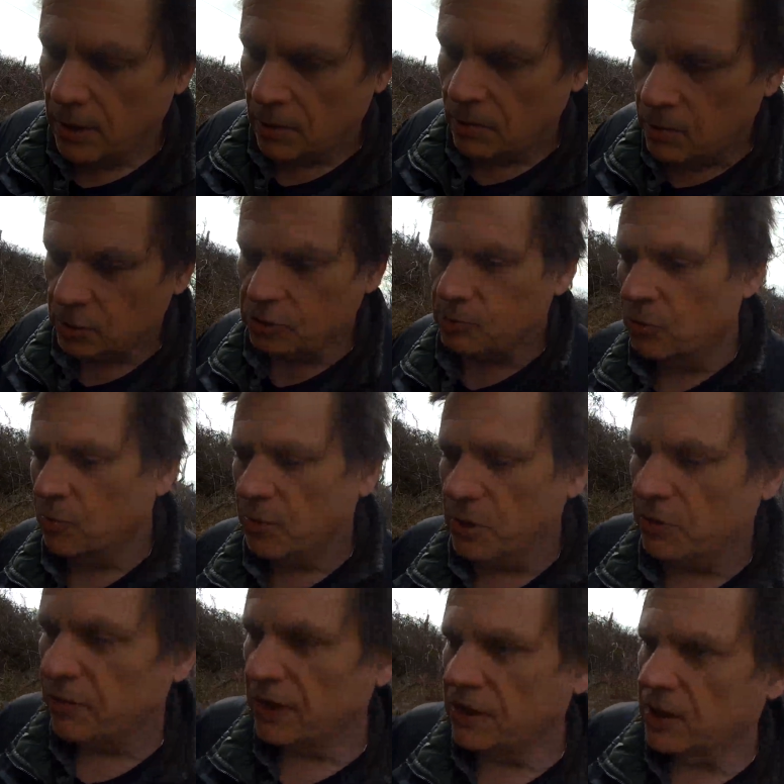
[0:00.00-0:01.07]
watch more
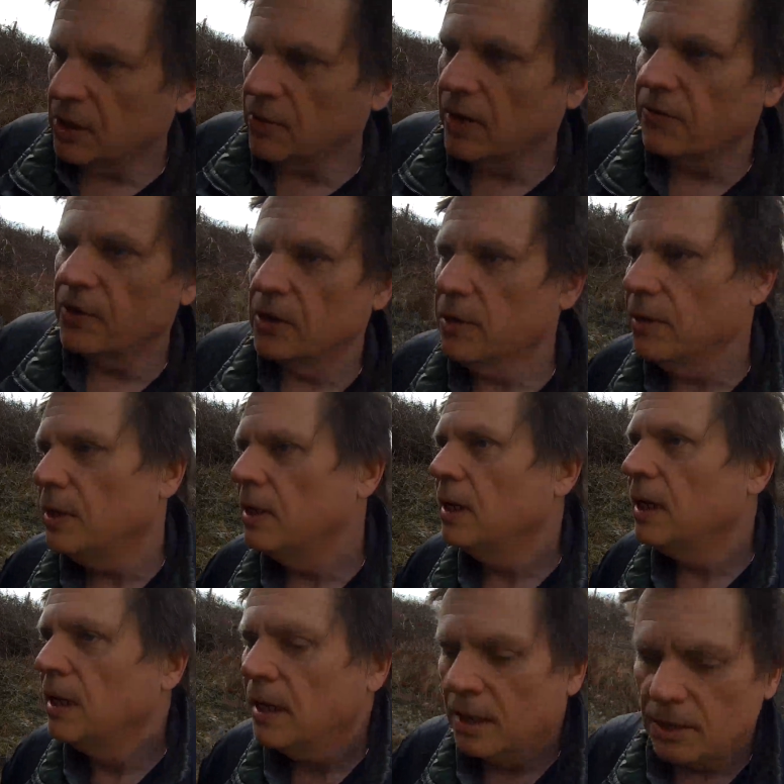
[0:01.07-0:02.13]
movies, are you ever
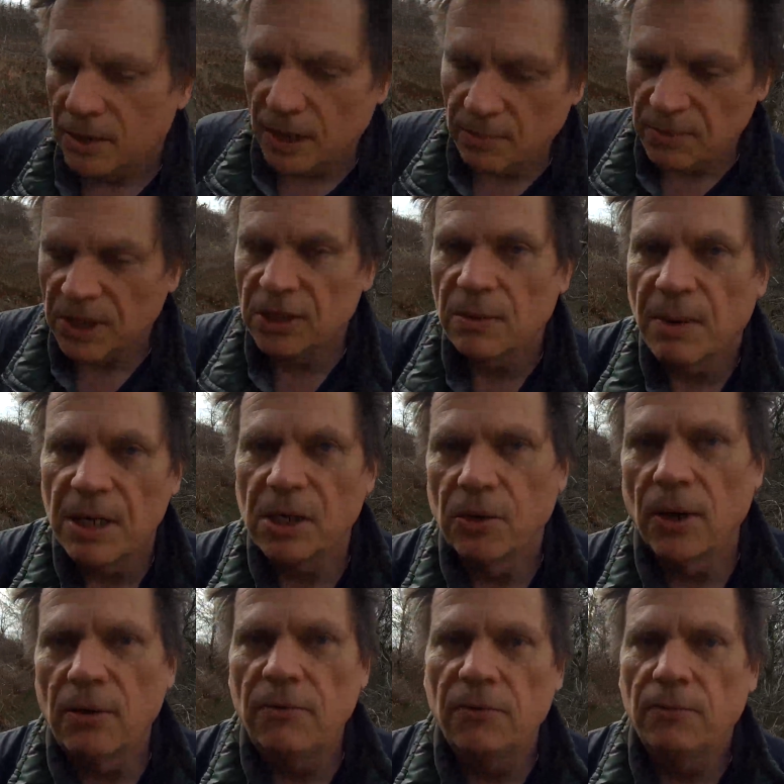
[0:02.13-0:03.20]
tempted to make your
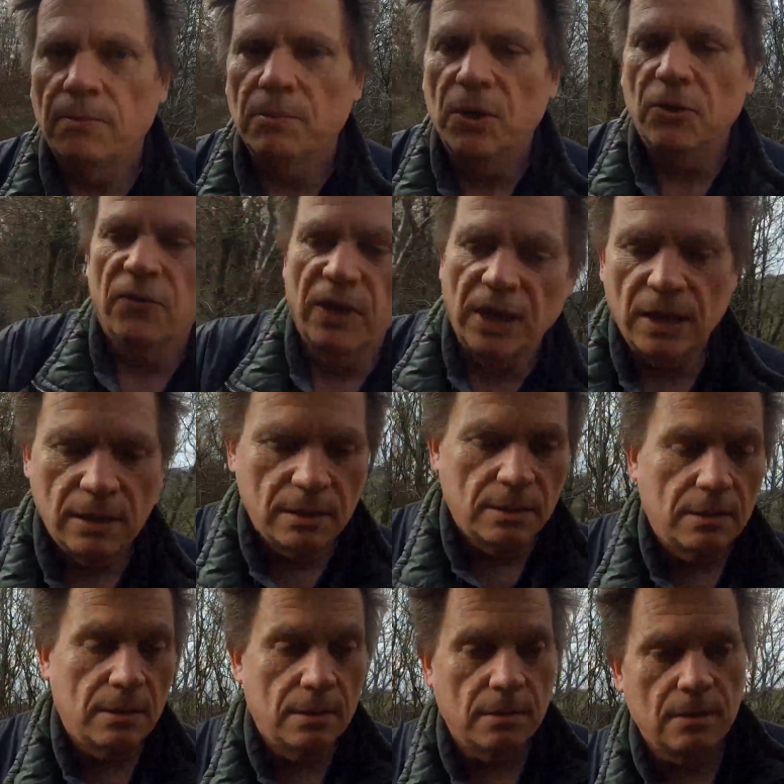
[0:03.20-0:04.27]
own movie?
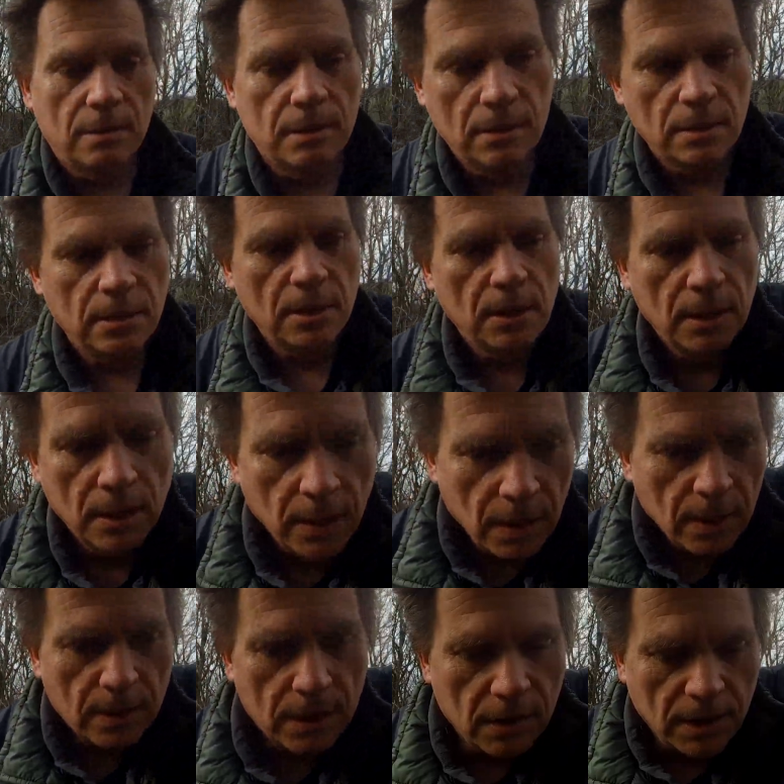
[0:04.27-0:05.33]

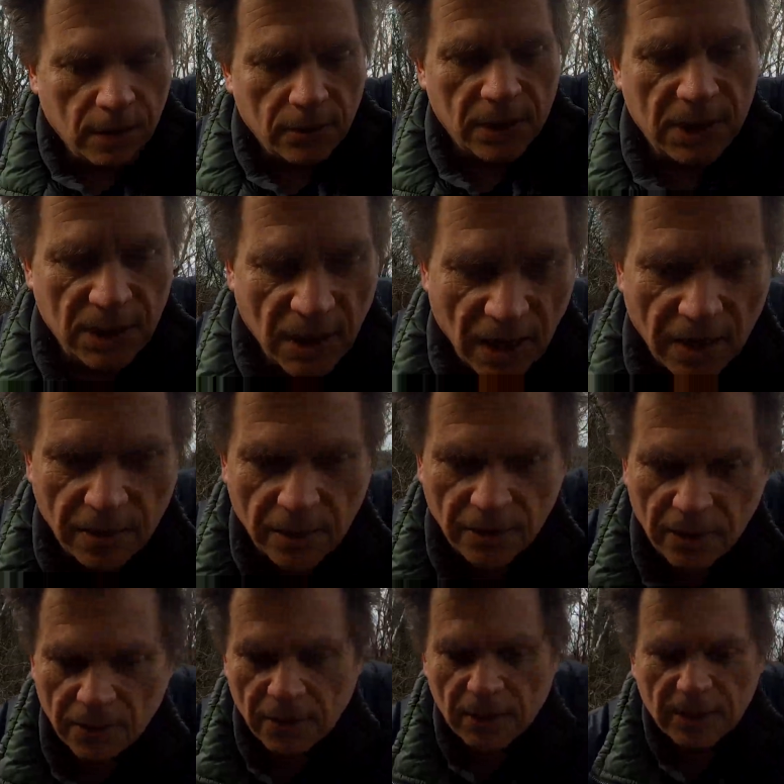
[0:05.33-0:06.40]
I don't know, is that
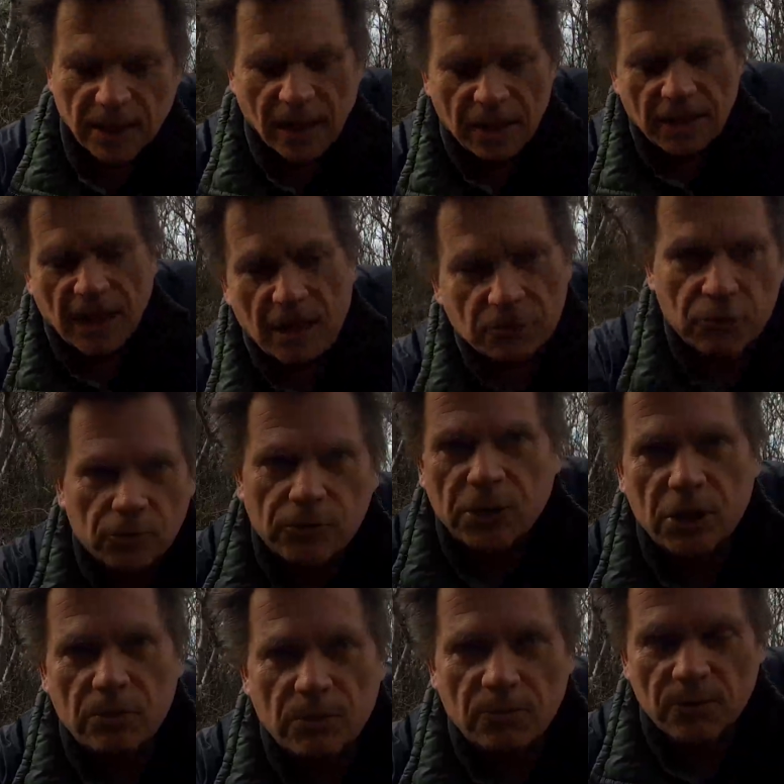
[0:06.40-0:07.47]
a natural human